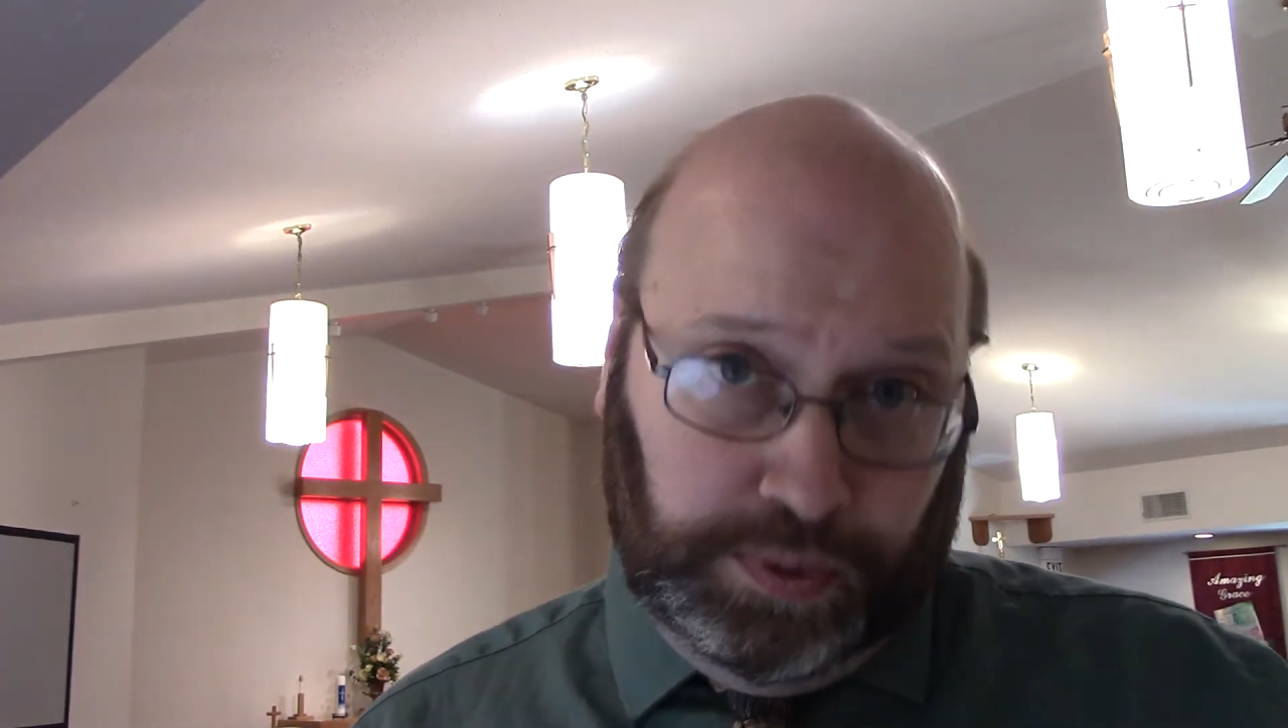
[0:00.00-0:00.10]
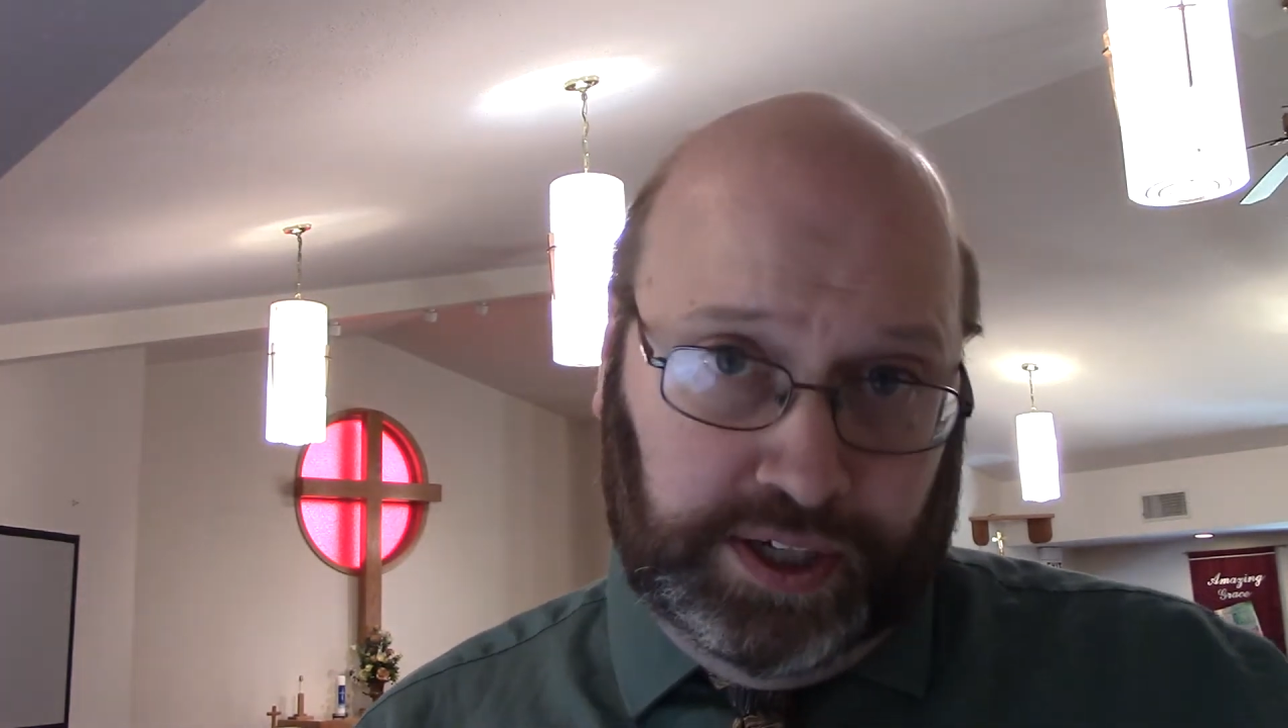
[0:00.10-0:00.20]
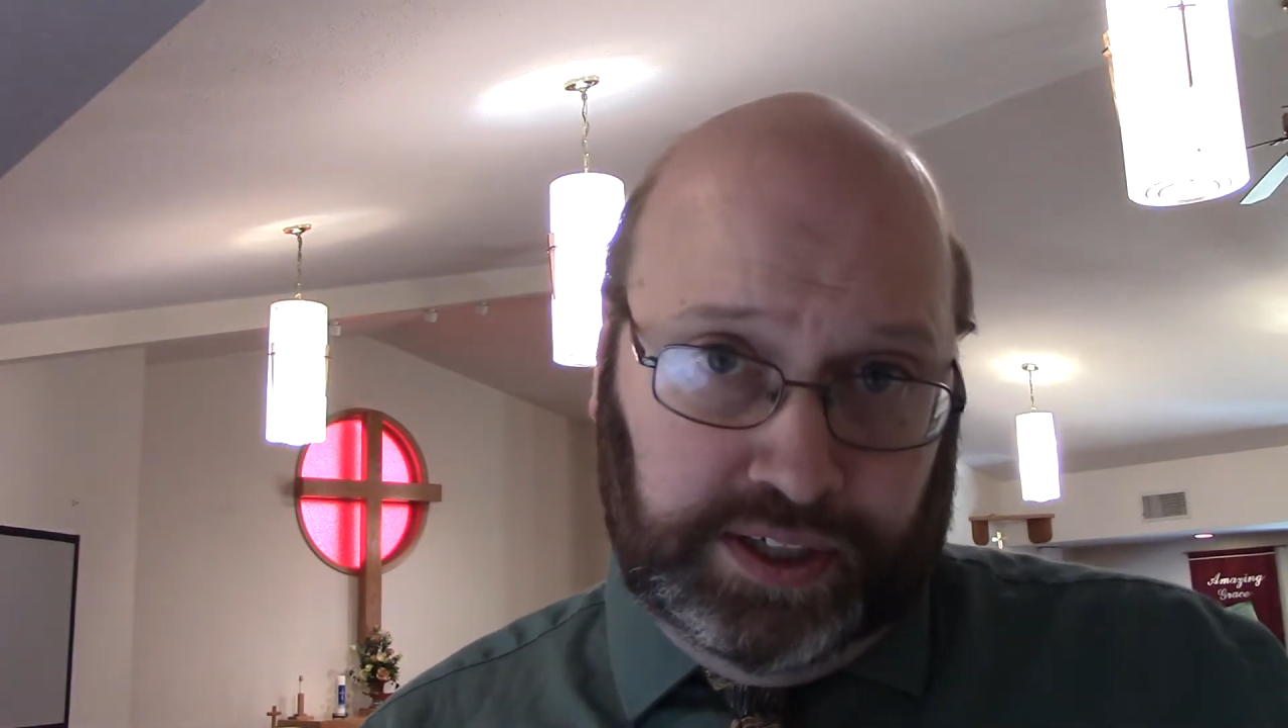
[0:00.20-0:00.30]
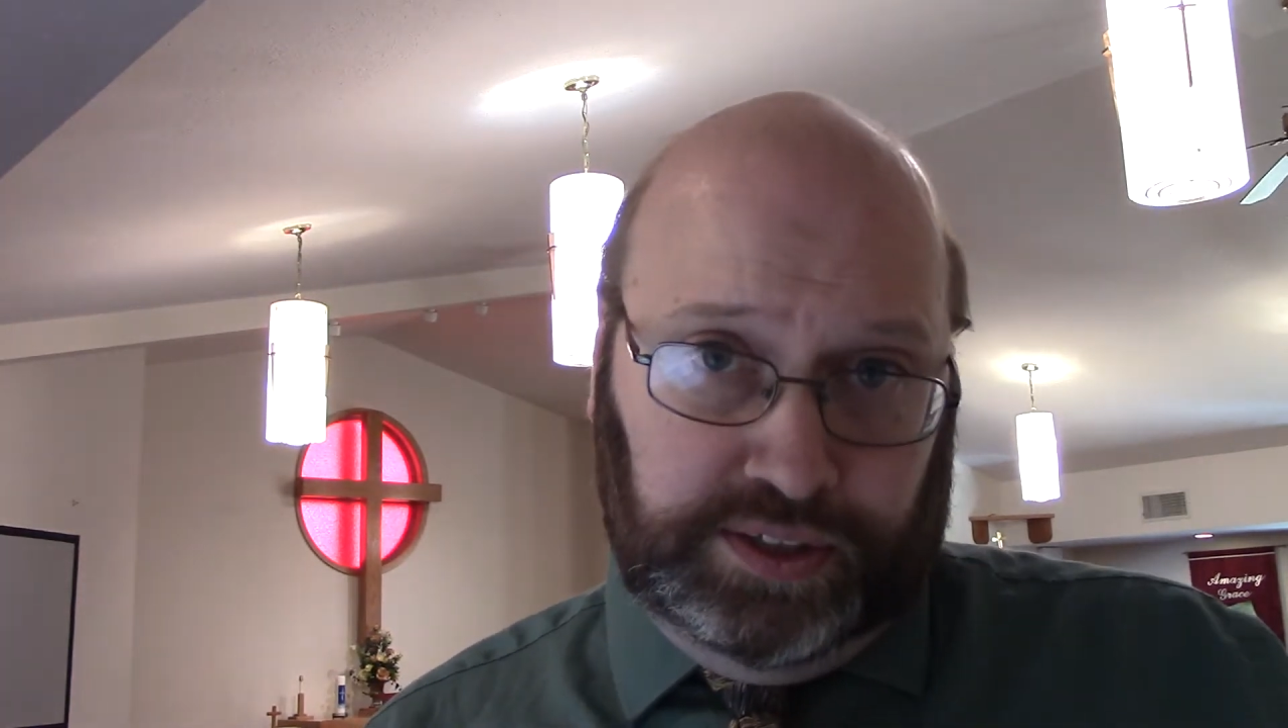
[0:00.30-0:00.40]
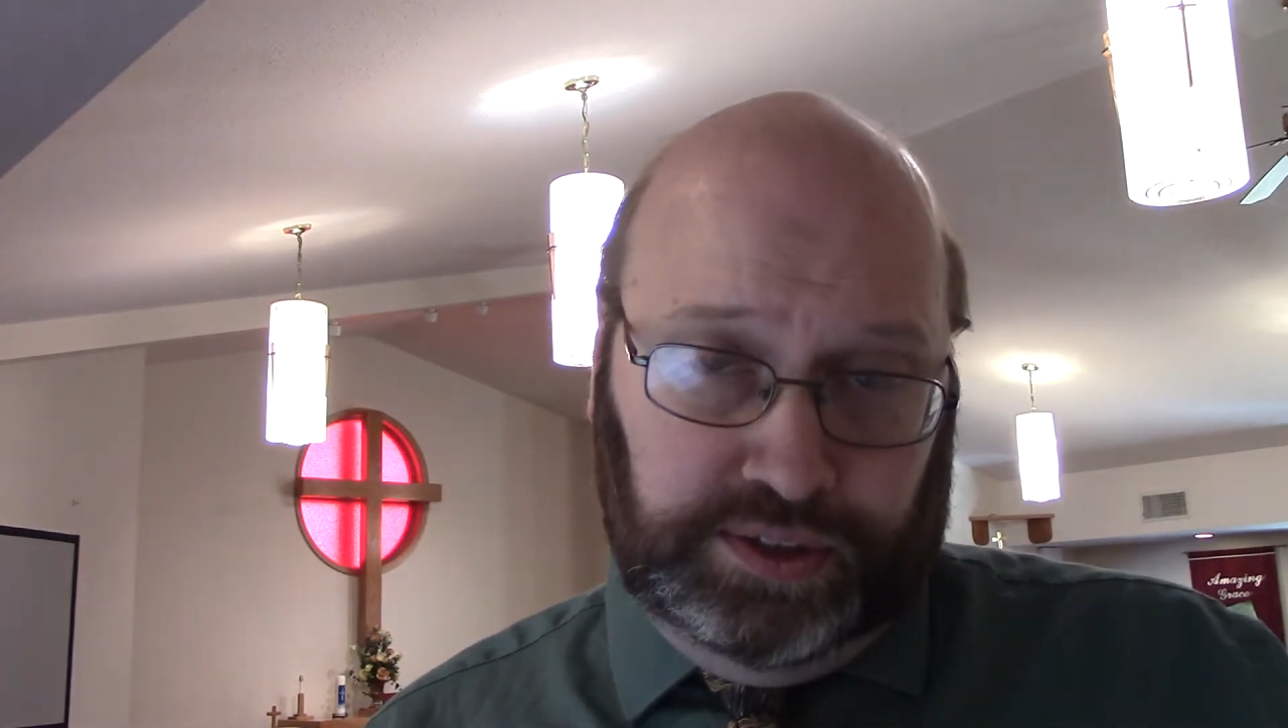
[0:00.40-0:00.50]

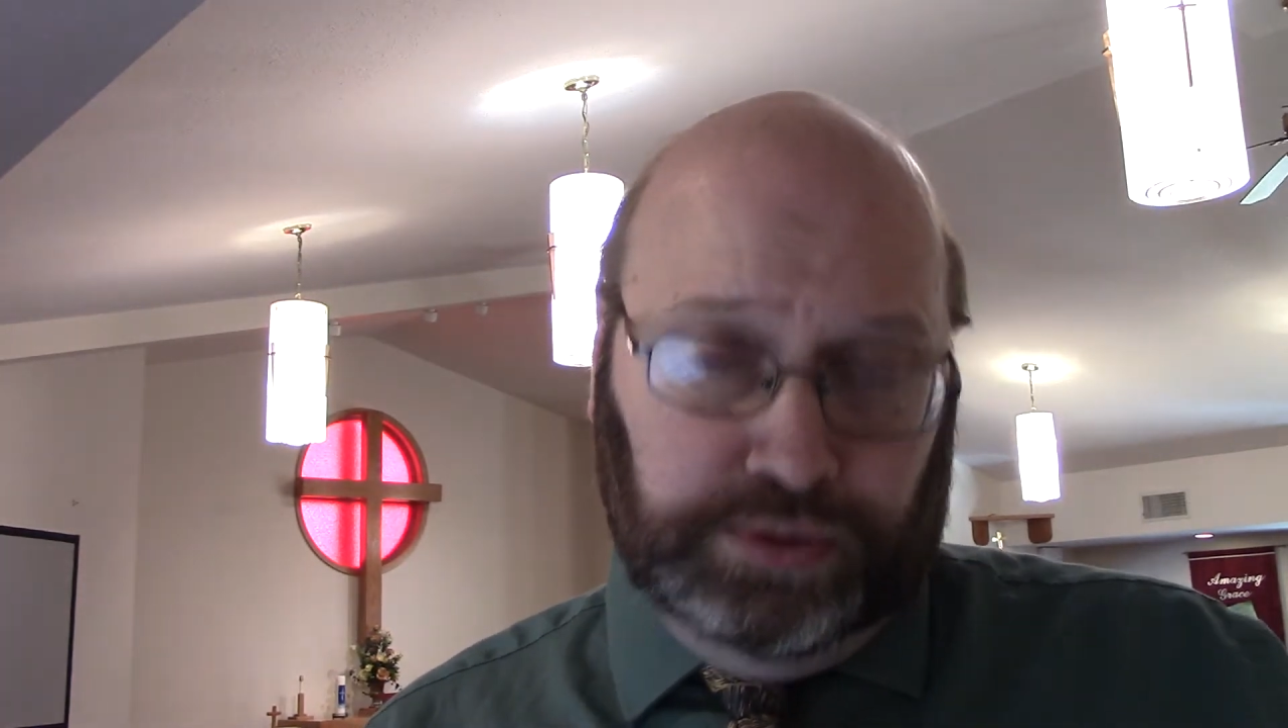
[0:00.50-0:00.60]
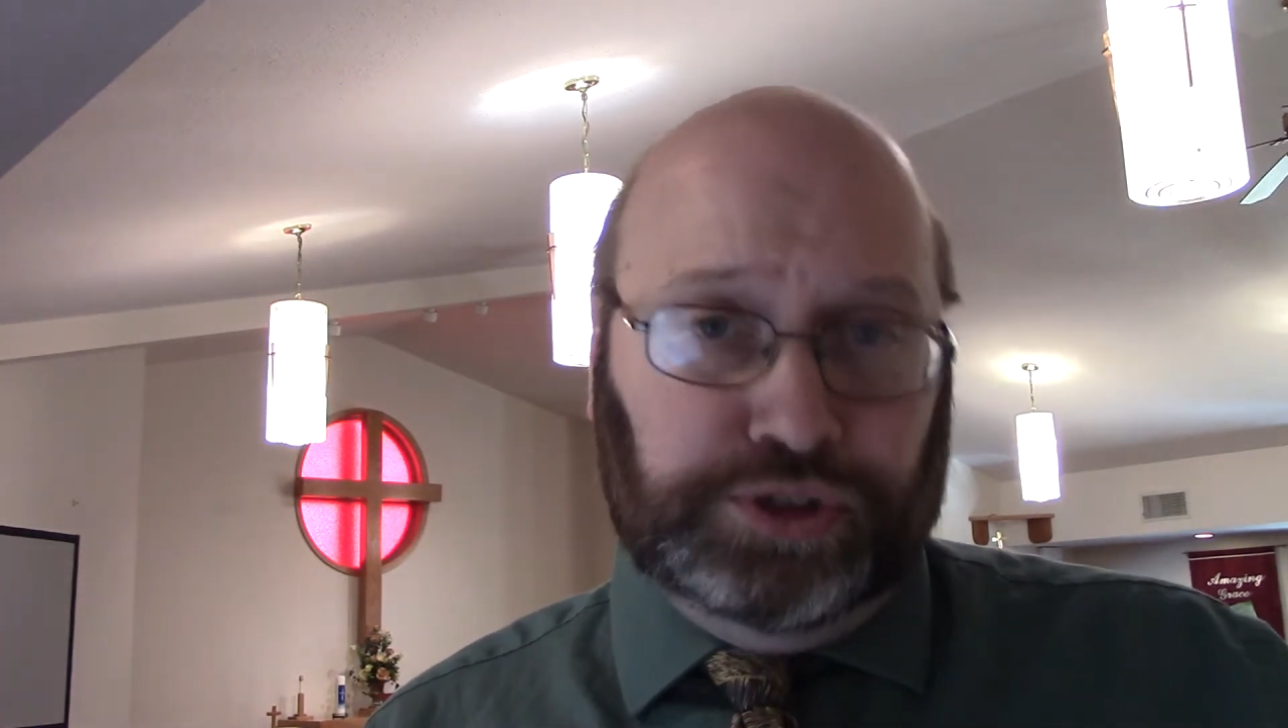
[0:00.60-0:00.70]
why you